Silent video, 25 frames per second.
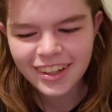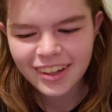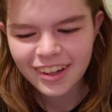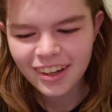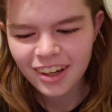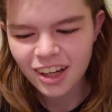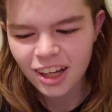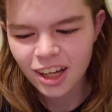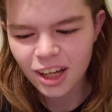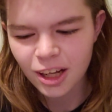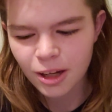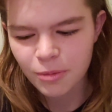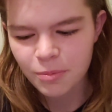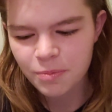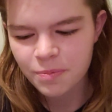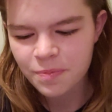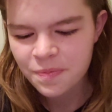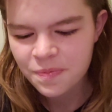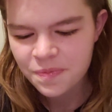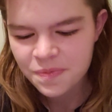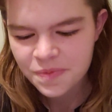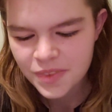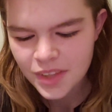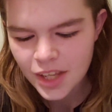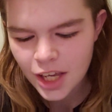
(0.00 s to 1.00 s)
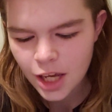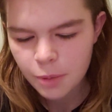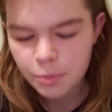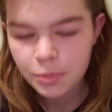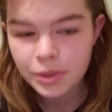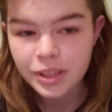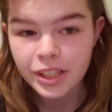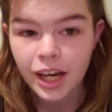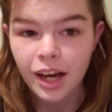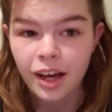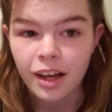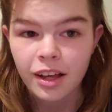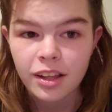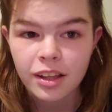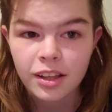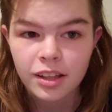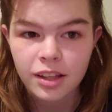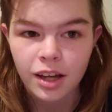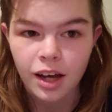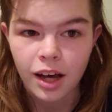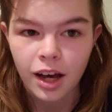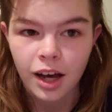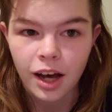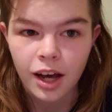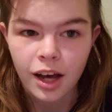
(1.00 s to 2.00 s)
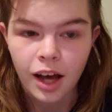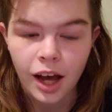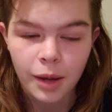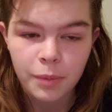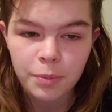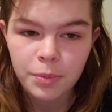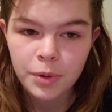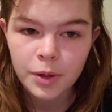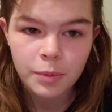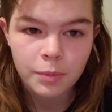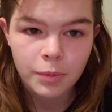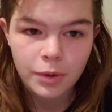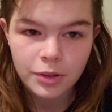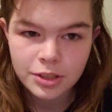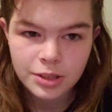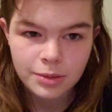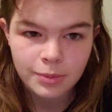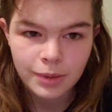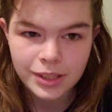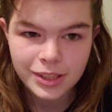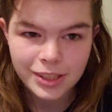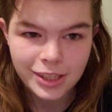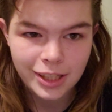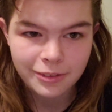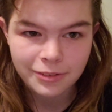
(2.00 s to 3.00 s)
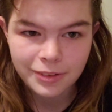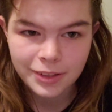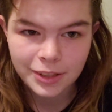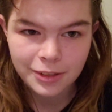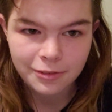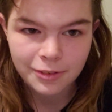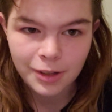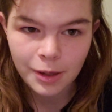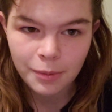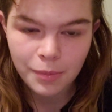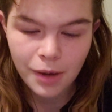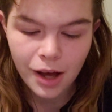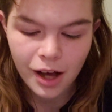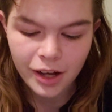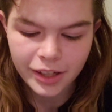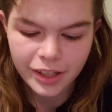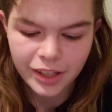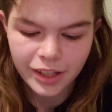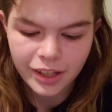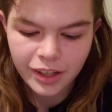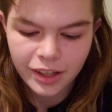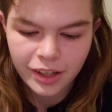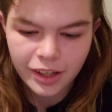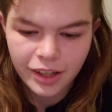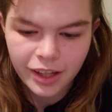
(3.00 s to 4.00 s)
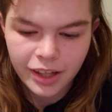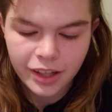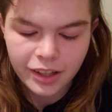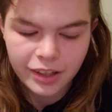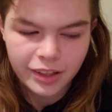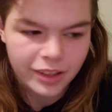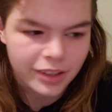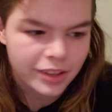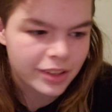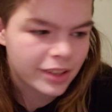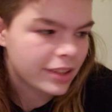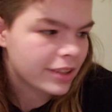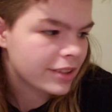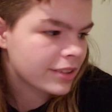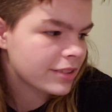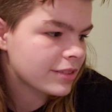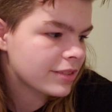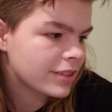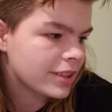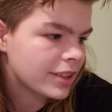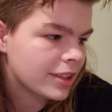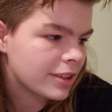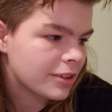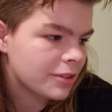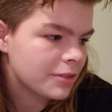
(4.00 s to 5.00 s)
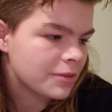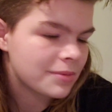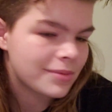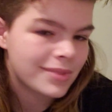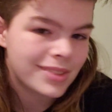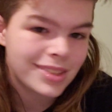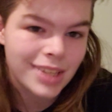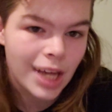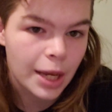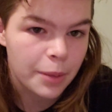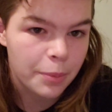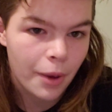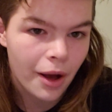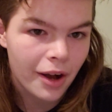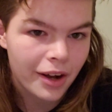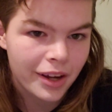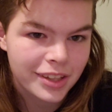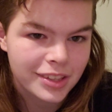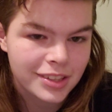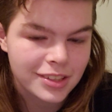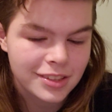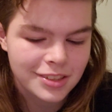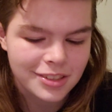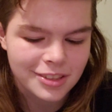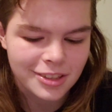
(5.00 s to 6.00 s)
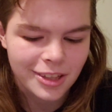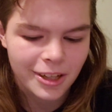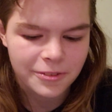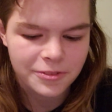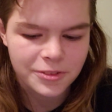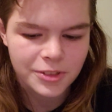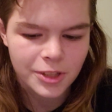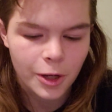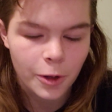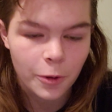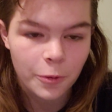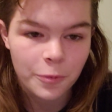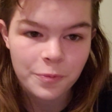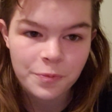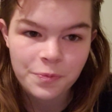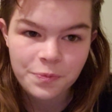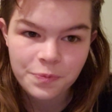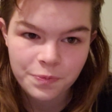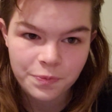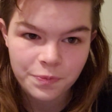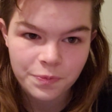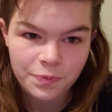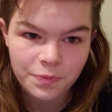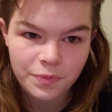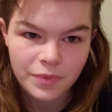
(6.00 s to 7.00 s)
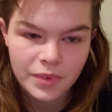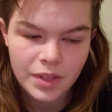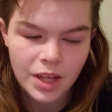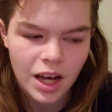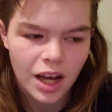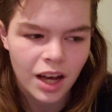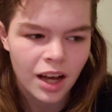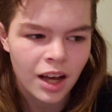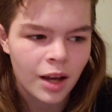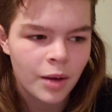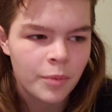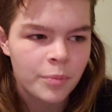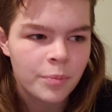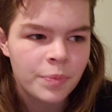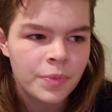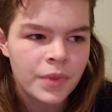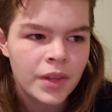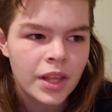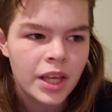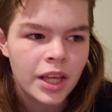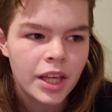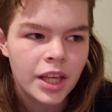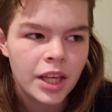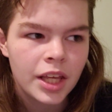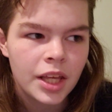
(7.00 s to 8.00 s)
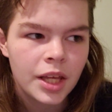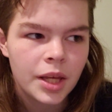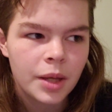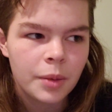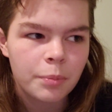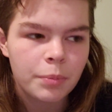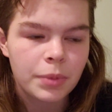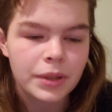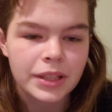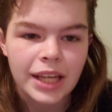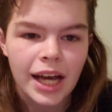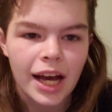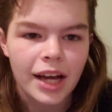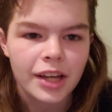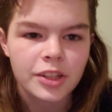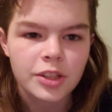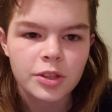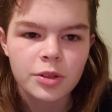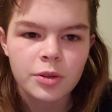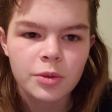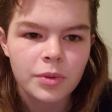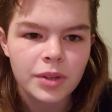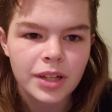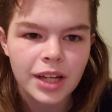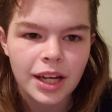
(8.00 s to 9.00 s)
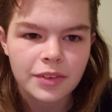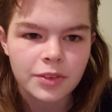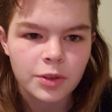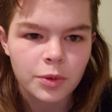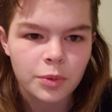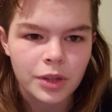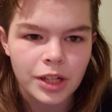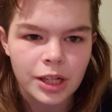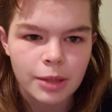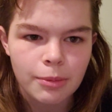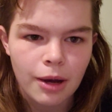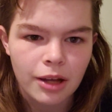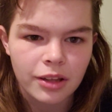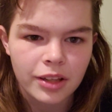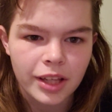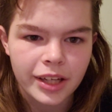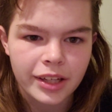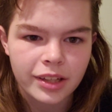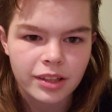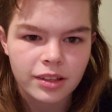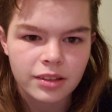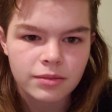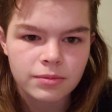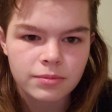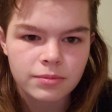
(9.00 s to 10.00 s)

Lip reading: But yeah, I put most of my stuff in the front pocket and in the side pockets and stuff. So, but yeah, you don't want to have to worry about like